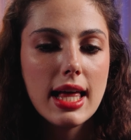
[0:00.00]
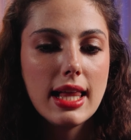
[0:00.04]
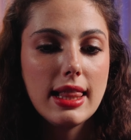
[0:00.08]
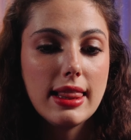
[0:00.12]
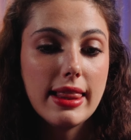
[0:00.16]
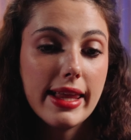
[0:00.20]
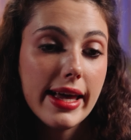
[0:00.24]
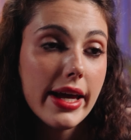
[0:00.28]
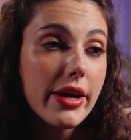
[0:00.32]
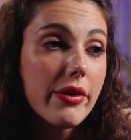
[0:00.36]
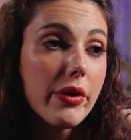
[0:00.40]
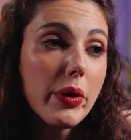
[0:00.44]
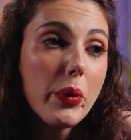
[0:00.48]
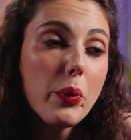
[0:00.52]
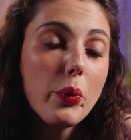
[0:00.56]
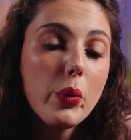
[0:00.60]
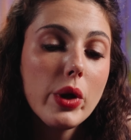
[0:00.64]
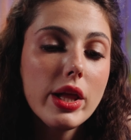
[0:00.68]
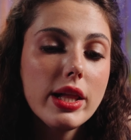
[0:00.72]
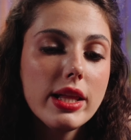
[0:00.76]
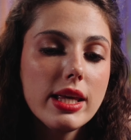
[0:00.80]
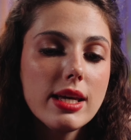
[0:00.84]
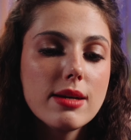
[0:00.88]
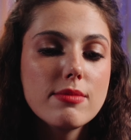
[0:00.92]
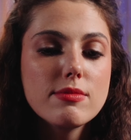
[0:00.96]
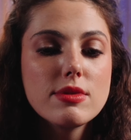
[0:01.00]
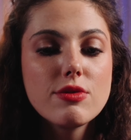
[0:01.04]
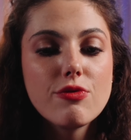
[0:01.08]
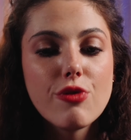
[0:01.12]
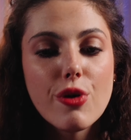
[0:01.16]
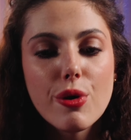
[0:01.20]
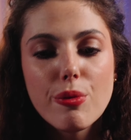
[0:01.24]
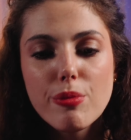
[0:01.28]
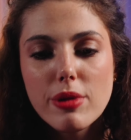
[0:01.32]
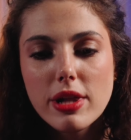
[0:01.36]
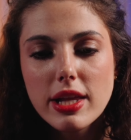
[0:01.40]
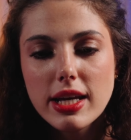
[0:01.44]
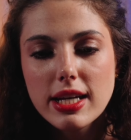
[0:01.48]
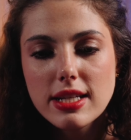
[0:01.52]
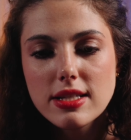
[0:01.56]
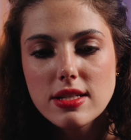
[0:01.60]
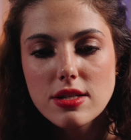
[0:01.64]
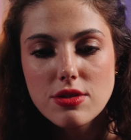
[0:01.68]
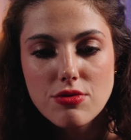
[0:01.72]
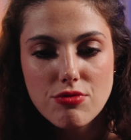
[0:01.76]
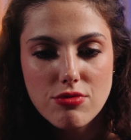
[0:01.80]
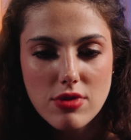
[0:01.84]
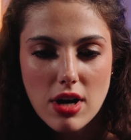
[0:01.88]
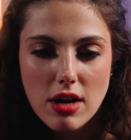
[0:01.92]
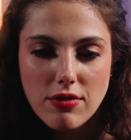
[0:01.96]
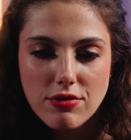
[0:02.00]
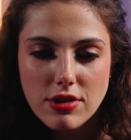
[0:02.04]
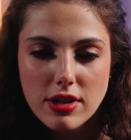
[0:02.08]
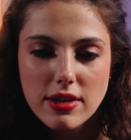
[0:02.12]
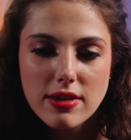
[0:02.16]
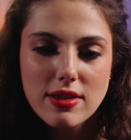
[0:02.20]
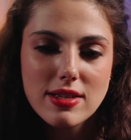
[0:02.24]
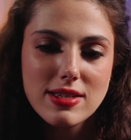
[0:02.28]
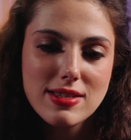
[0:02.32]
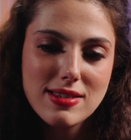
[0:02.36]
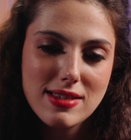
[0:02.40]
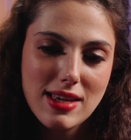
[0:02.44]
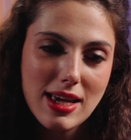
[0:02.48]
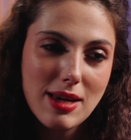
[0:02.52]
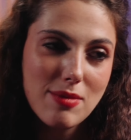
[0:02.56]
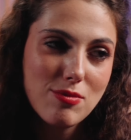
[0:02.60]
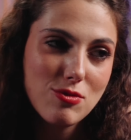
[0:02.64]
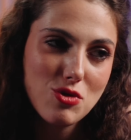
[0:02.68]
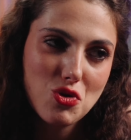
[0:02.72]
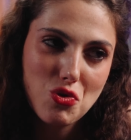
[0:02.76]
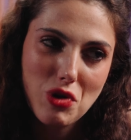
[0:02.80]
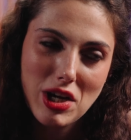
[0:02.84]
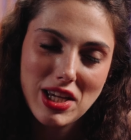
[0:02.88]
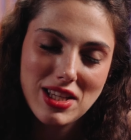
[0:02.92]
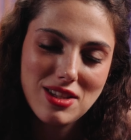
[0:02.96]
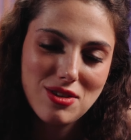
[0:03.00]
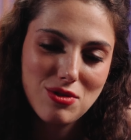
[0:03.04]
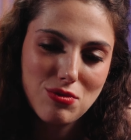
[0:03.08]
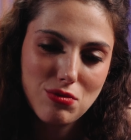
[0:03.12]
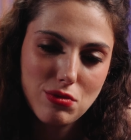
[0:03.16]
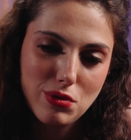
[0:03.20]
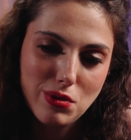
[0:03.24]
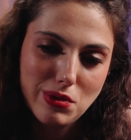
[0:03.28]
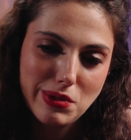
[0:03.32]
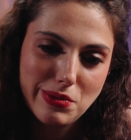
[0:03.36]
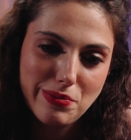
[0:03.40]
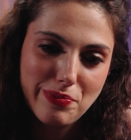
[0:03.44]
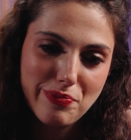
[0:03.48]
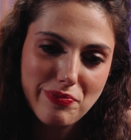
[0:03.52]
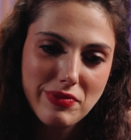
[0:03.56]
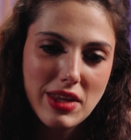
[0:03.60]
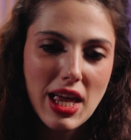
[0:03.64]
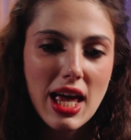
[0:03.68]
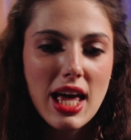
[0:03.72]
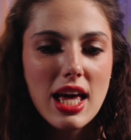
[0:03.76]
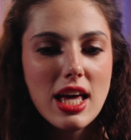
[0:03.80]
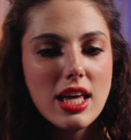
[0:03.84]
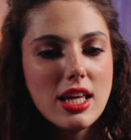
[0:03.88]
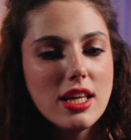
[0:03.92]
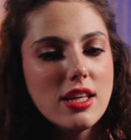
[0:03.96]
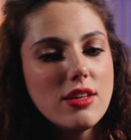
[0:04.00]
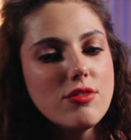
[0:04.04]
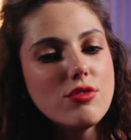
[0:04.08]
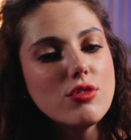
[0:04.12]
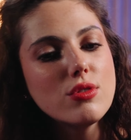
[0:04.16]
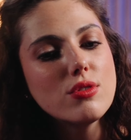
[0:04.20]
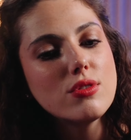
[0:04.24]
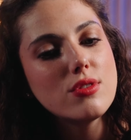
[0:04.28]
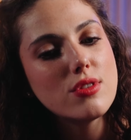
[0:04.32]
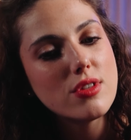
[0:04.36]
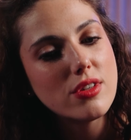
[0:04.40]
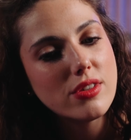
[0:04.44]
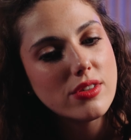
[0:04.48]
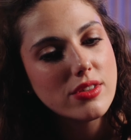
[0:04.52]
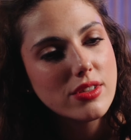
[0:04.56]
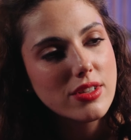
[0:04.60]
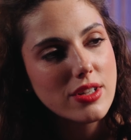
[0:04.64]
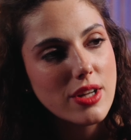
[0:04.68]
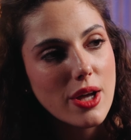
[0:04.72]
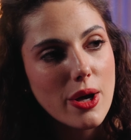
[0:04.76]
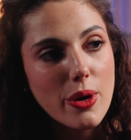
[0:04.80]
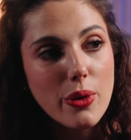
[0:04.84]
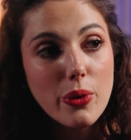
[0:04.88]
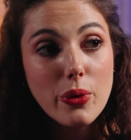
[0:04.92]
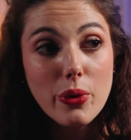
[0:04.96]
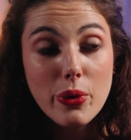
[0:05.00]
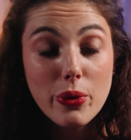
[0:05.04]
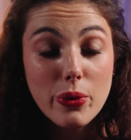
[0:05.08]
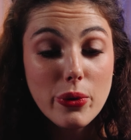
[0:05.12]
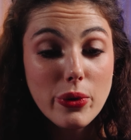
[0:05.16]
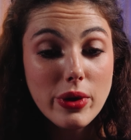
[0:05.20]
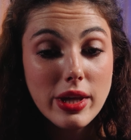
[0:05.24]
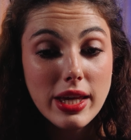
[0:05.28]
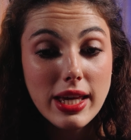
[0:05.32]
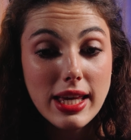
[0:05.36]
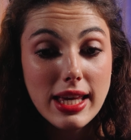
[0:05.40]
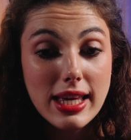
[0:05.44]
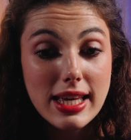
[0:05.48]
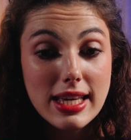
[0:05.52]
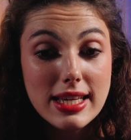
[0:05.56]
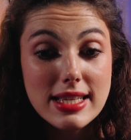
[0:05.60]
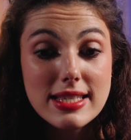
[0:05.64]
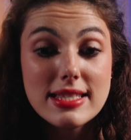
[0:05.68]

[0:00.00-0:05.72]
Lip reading: Larry Williams formulated roughly the same trading rule. If you don't know who he